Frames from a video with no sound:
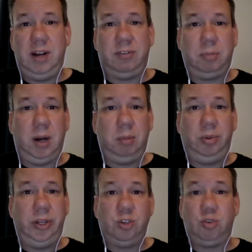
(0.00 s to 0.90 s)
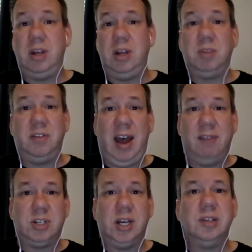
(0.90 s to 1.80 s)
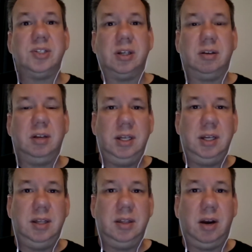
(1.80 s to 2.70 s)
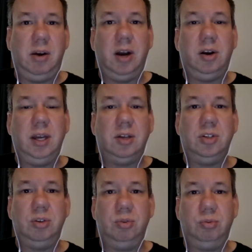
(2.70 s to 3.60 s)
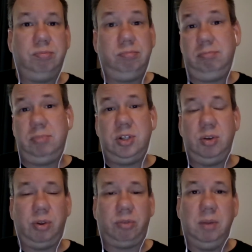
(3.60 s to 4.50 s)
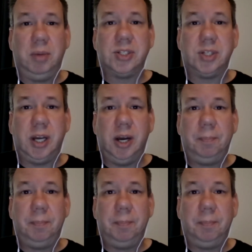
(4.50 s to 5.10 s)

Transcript: probably dreamed of advertising in their area two or 3 months ago.